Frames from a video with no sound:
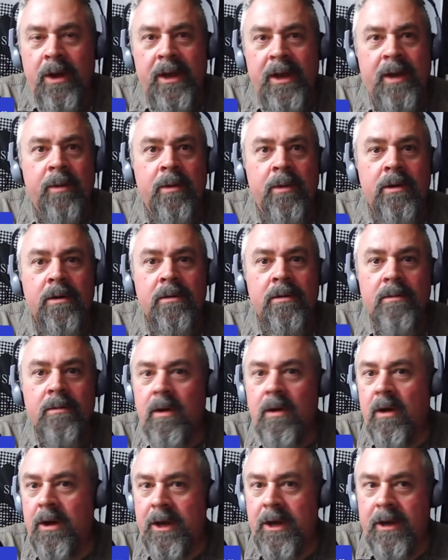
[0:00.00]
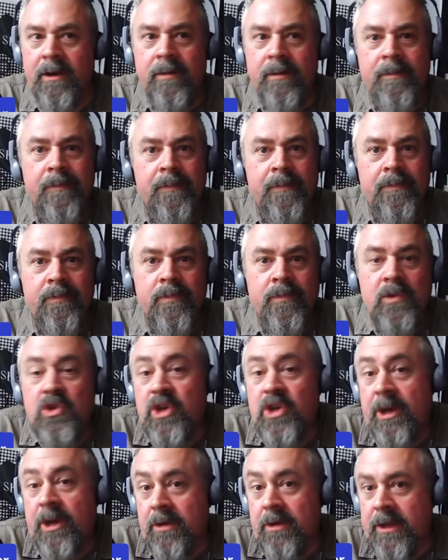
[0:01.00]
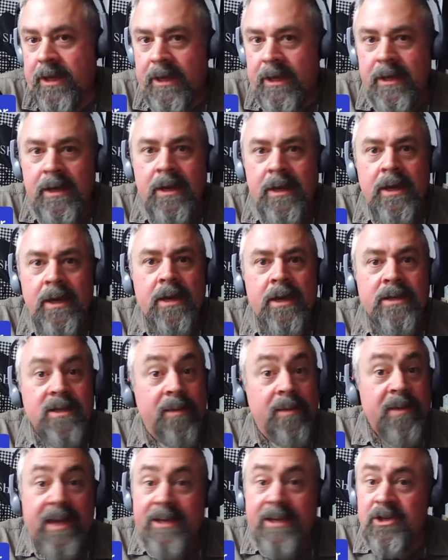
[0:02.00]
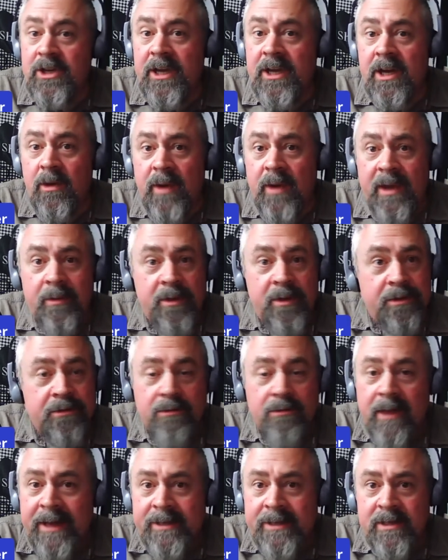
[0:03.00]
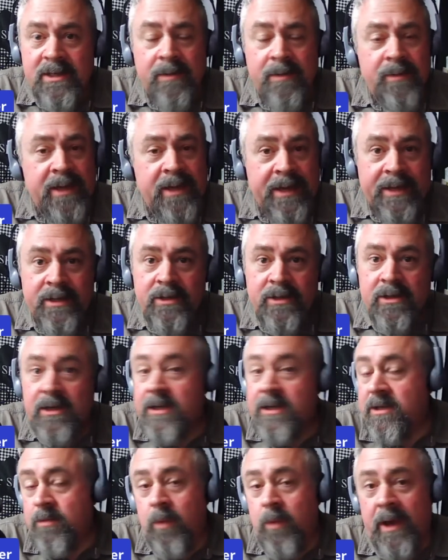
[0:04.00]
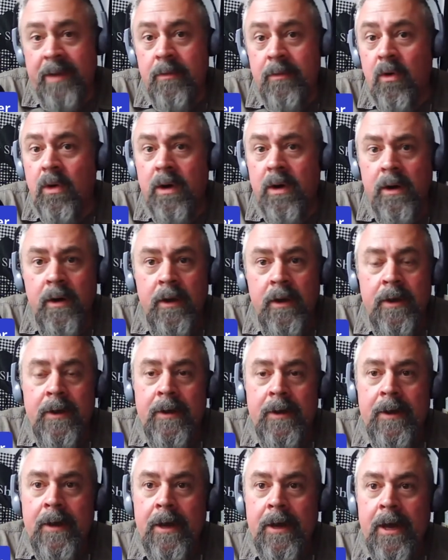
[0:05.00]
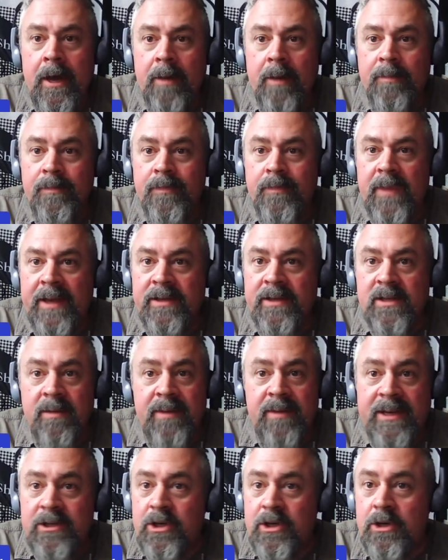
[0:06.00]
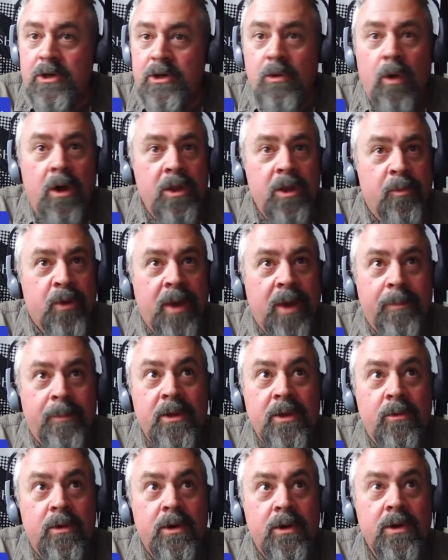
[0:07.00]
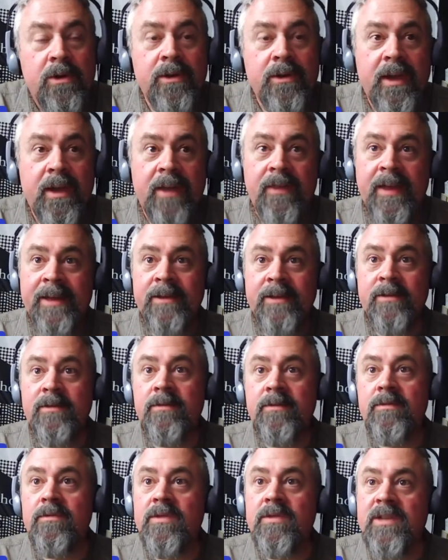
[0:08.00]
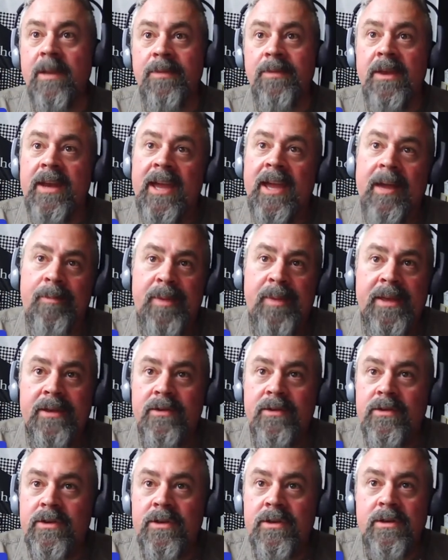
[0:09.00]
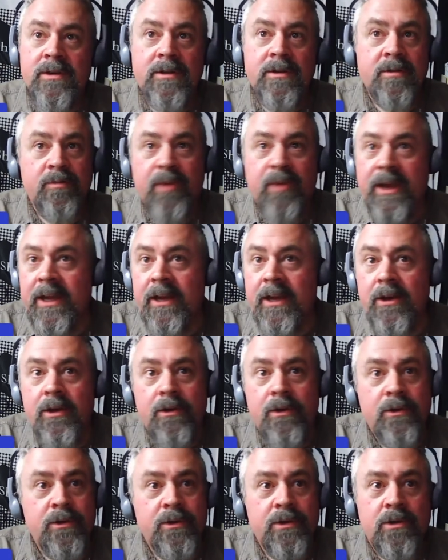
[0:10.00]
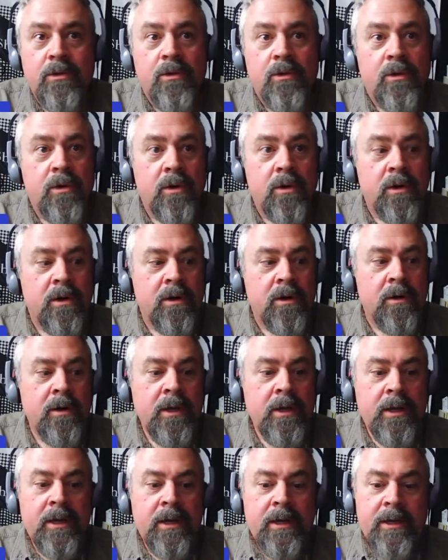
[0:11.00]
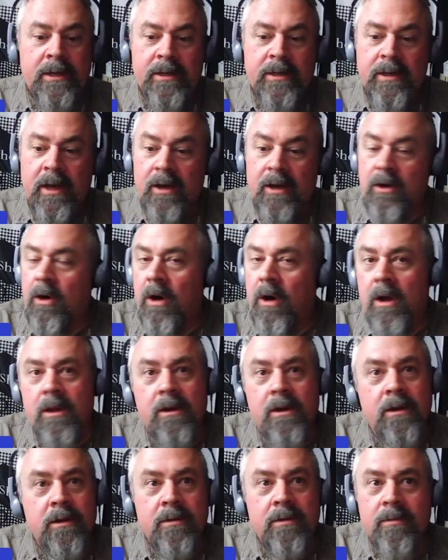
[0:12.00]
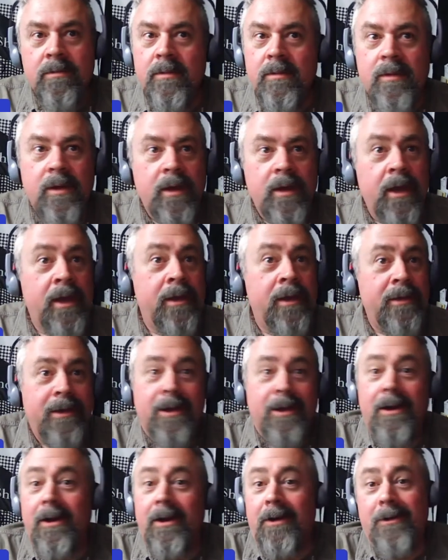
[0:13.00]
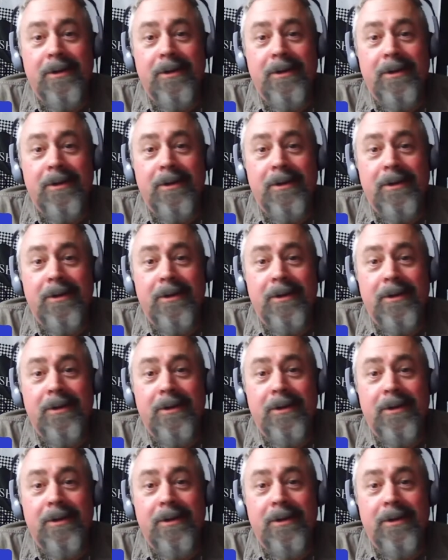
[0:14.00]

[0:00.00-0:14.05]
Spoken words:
hour on air, generally. Some days you get away with less. Some days it's way more. And some days you do all the prep in the world, and then something happens, breaking news, or a caller, and